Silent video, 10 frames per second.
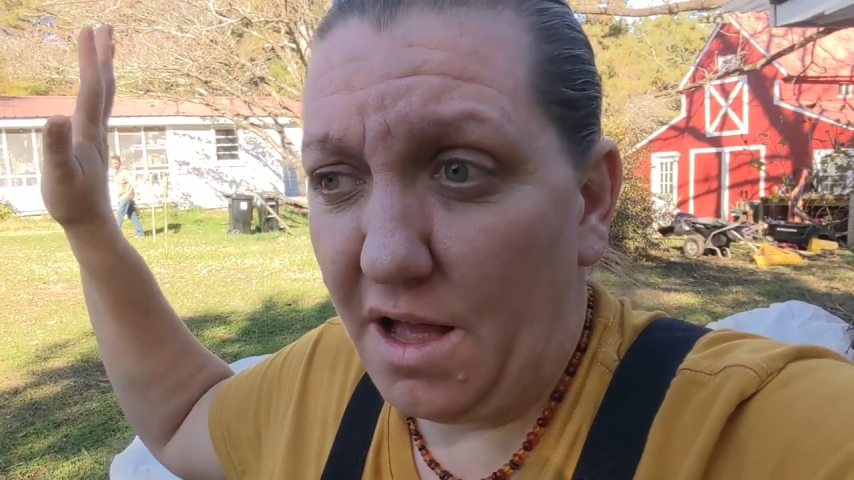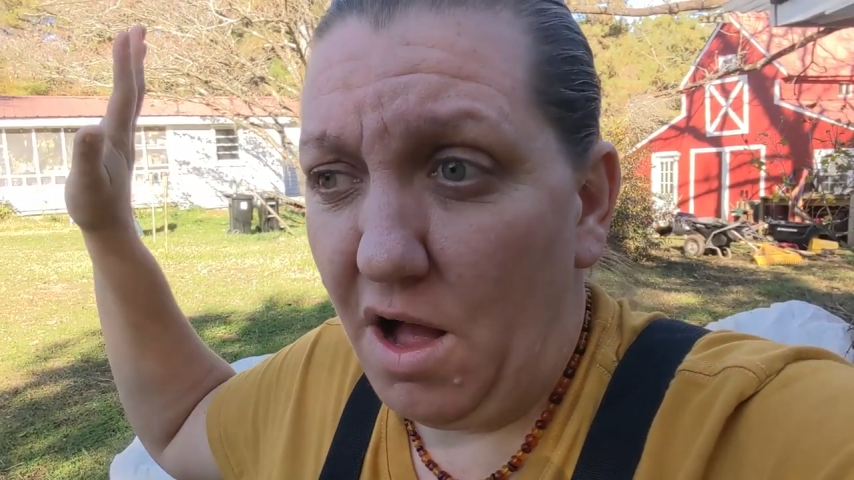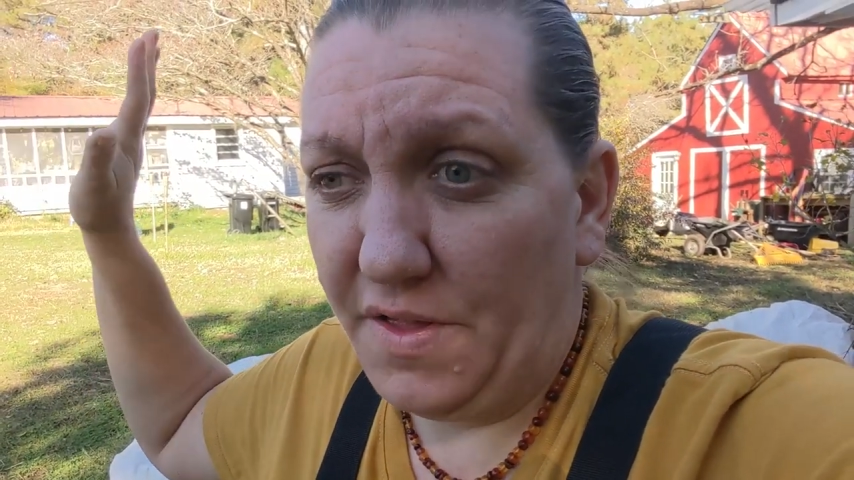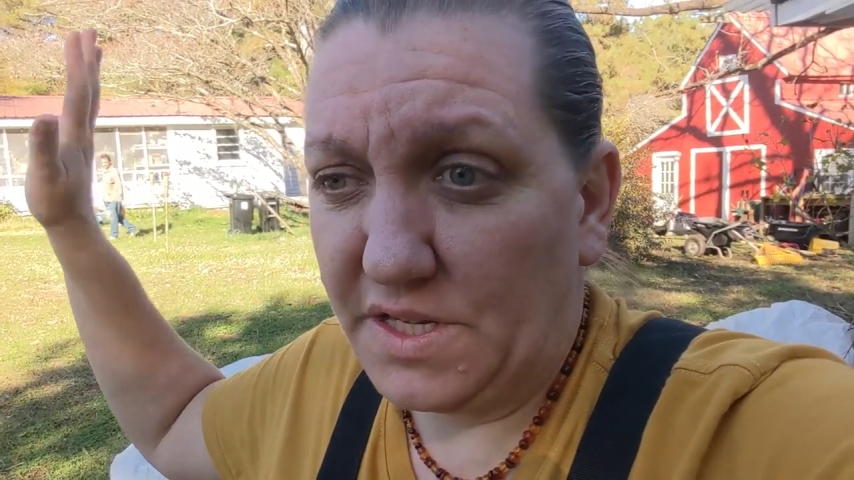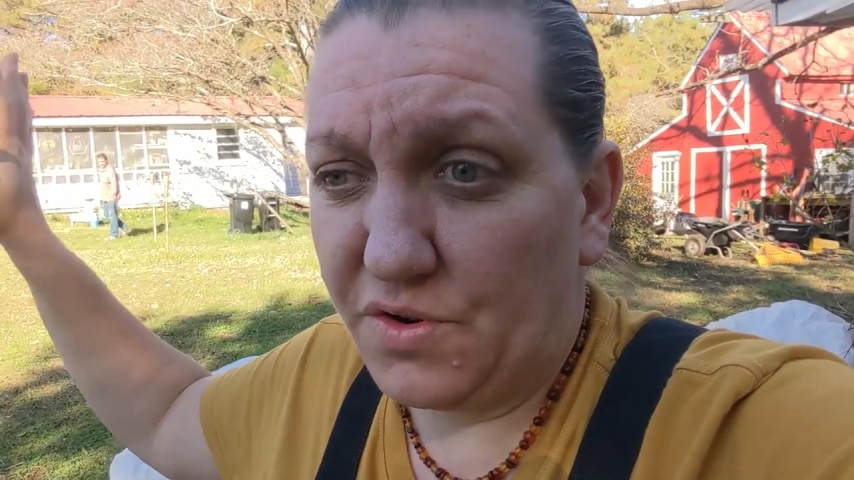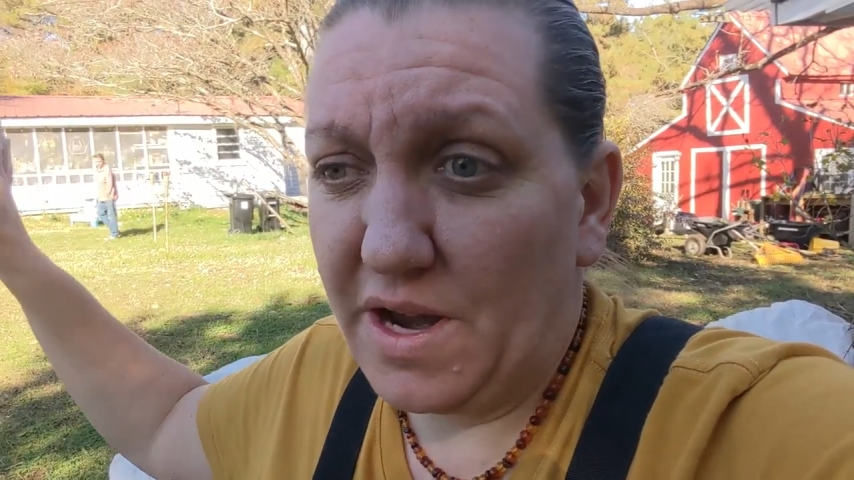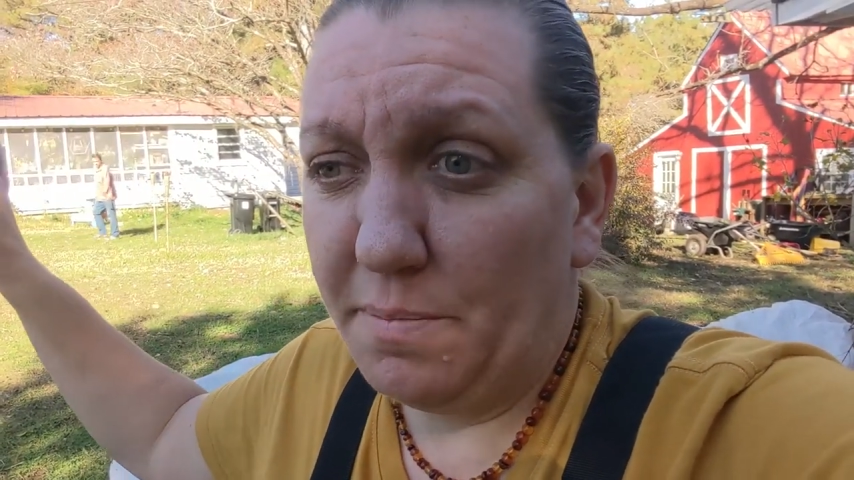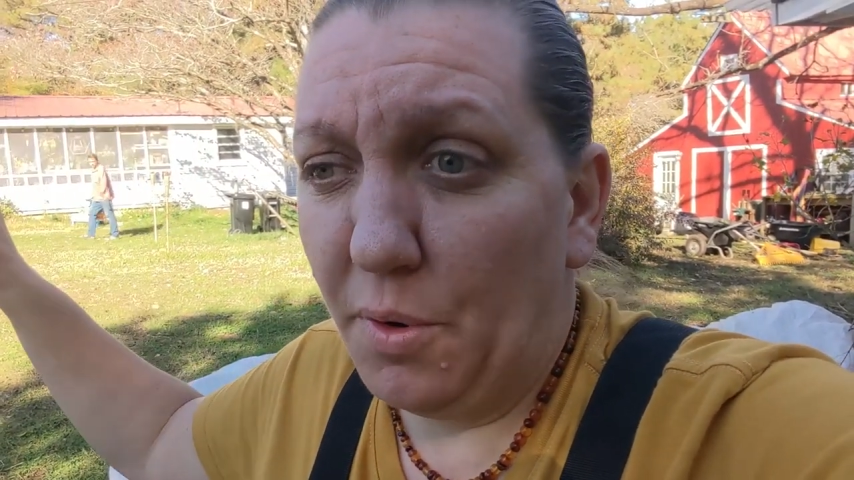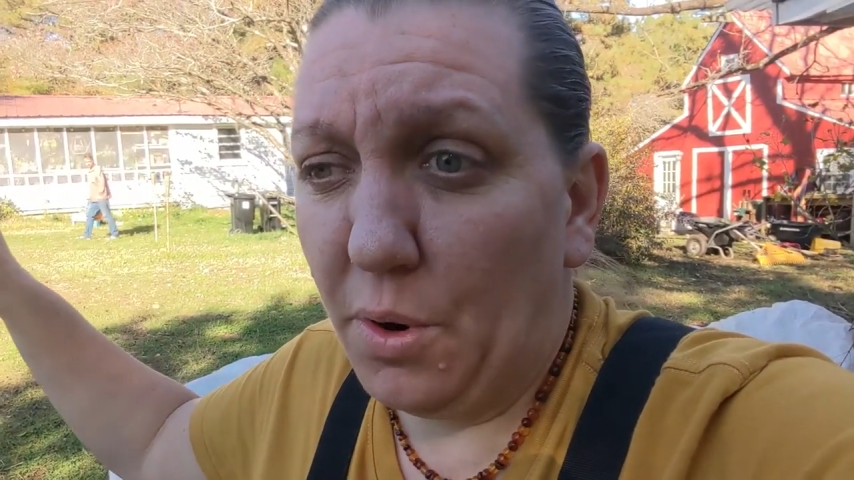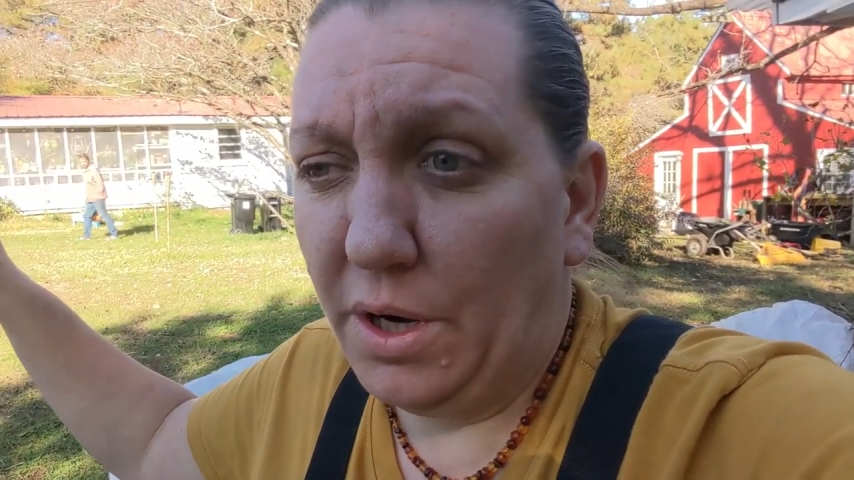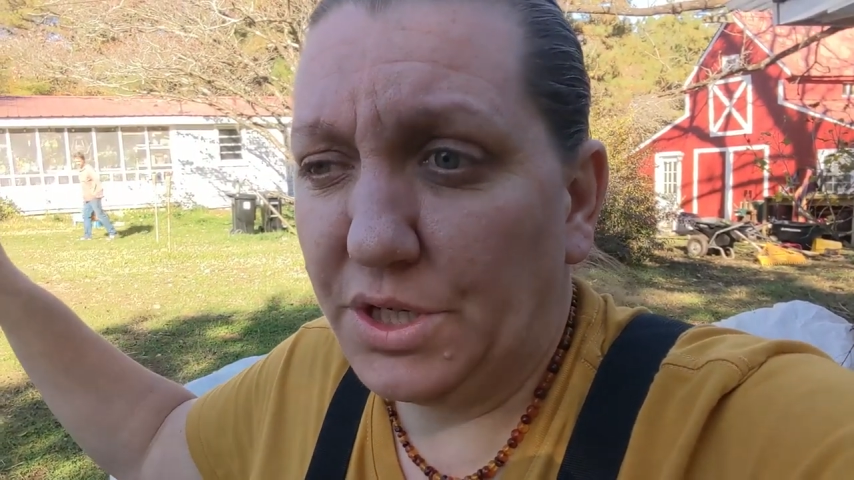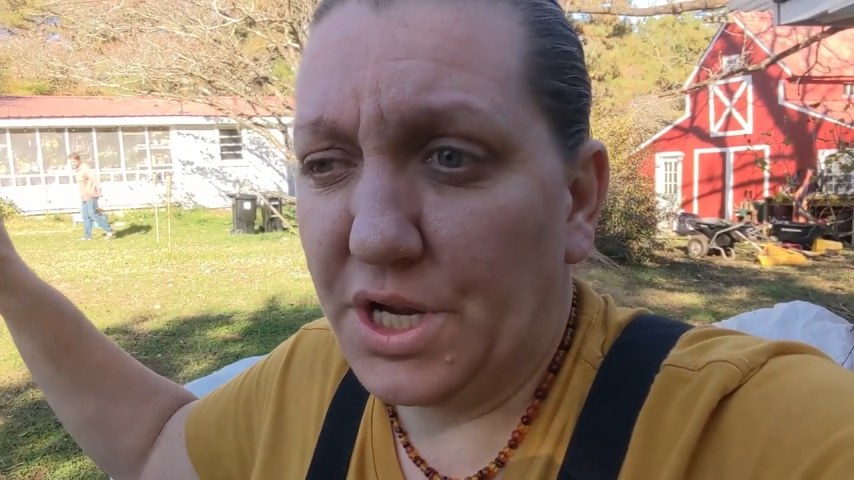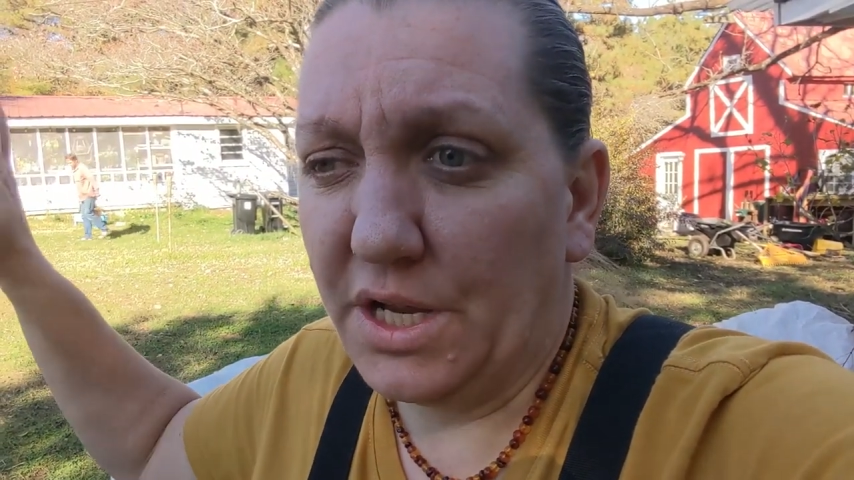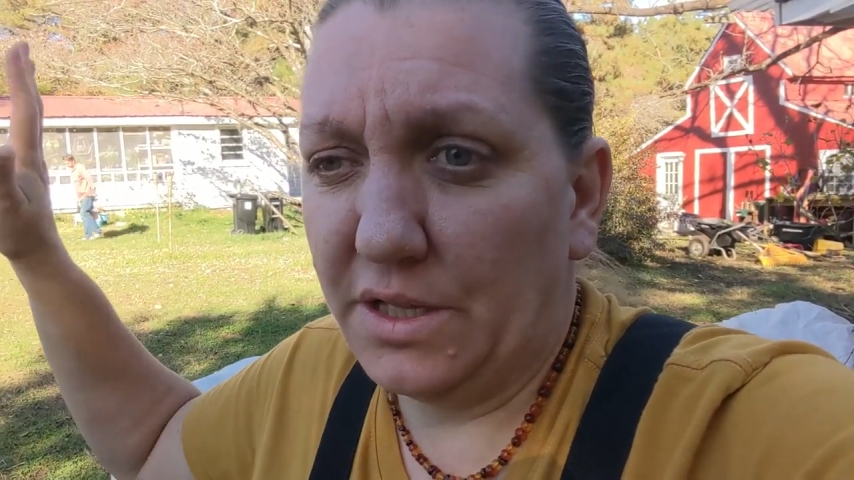on the screen porch